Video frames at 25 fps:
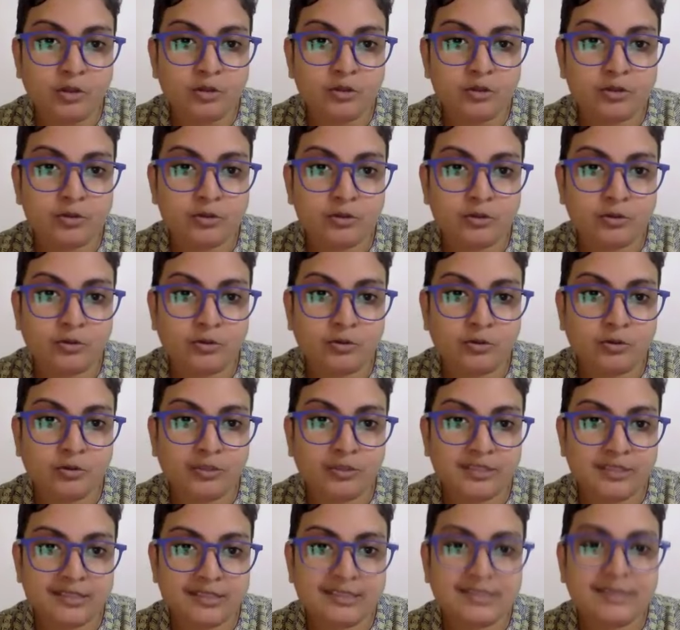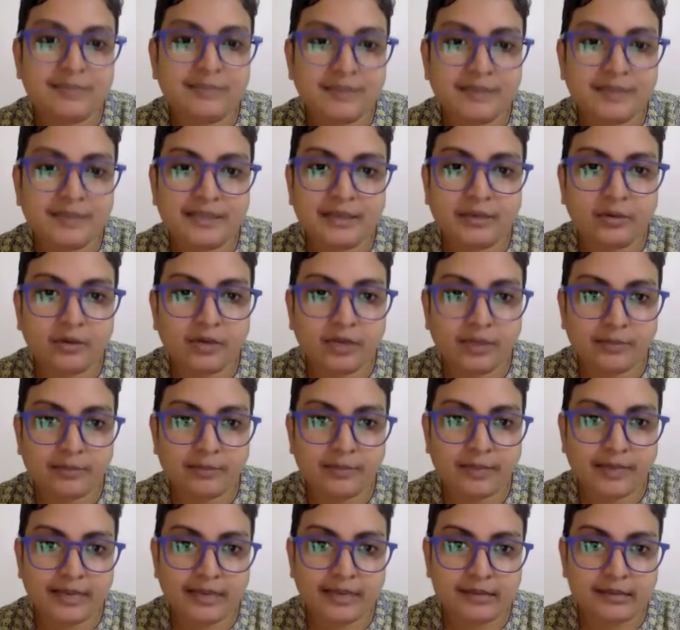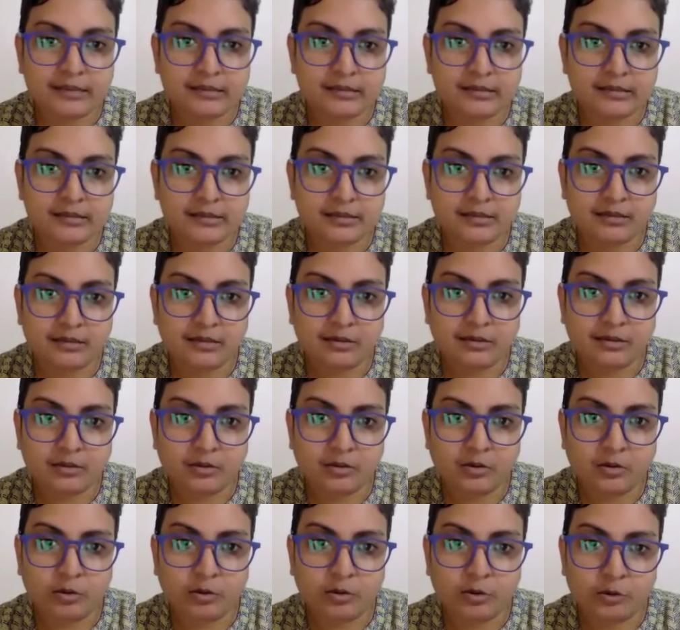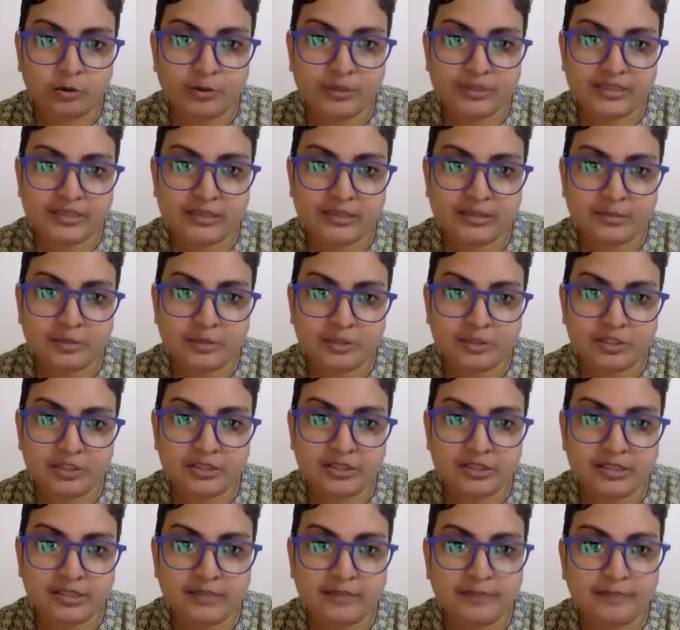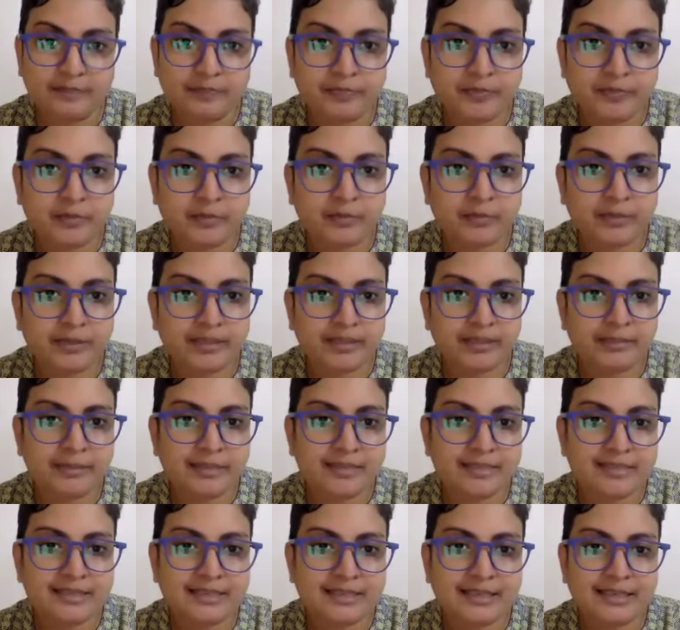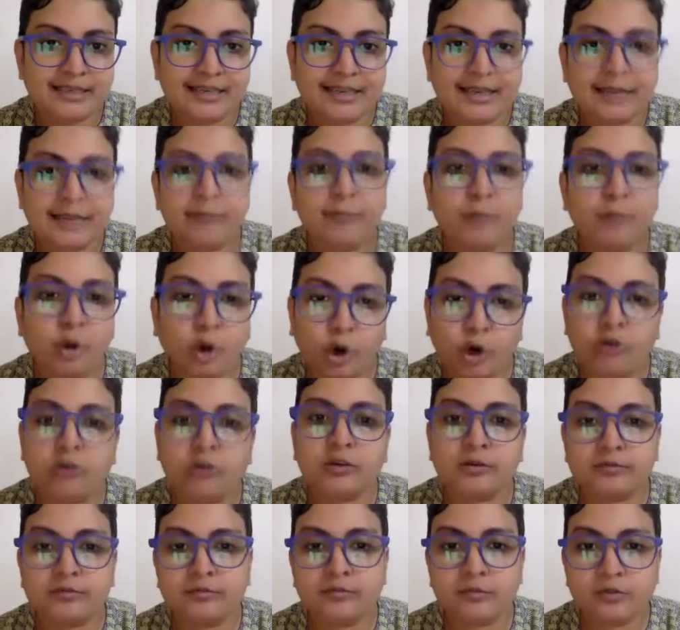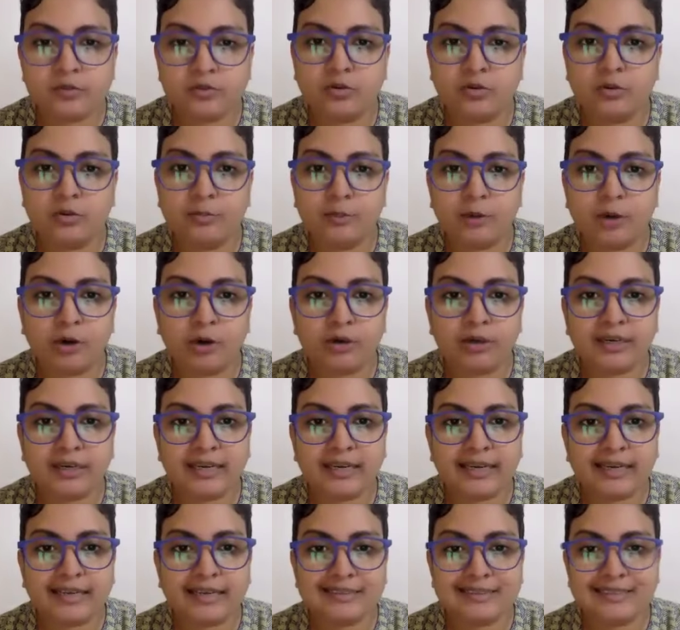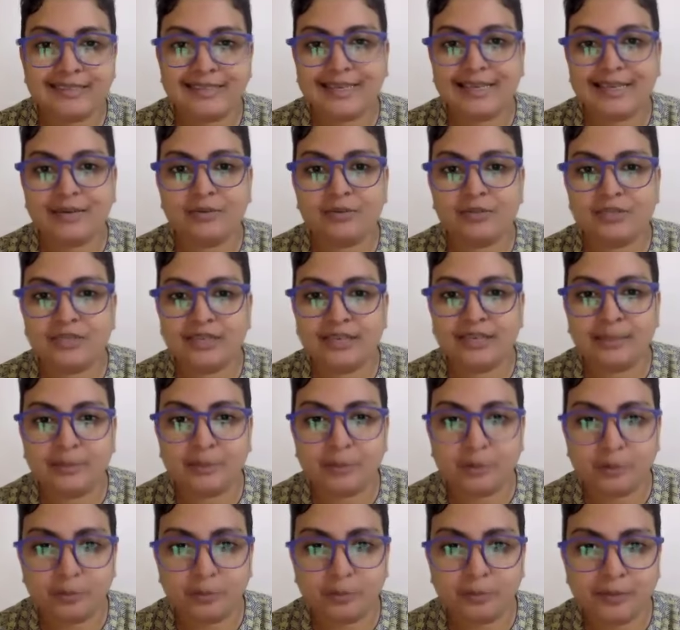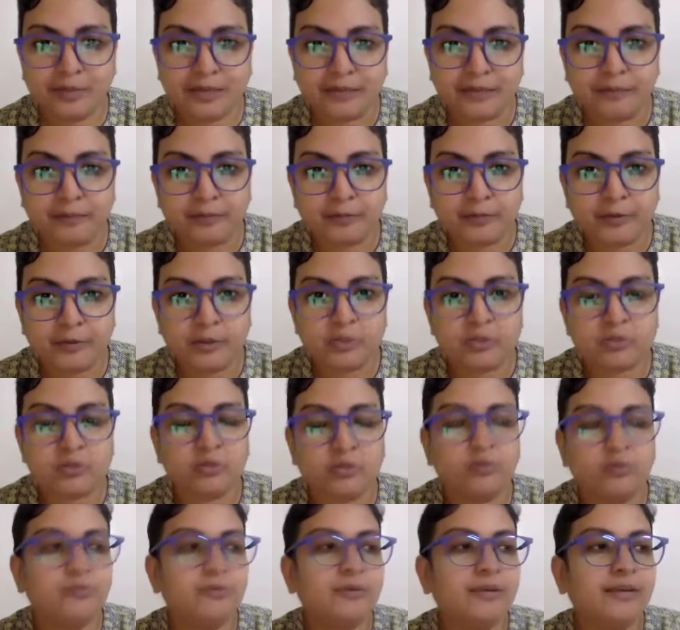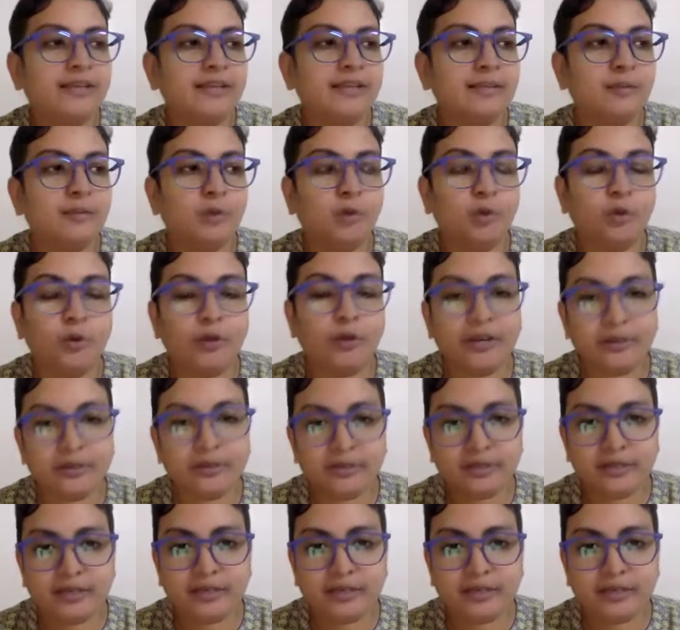So this is something that only males go through as an emergency, but they basically get blocked. So a blocked cat is a cat who's unable to pee. So you'll find them going to the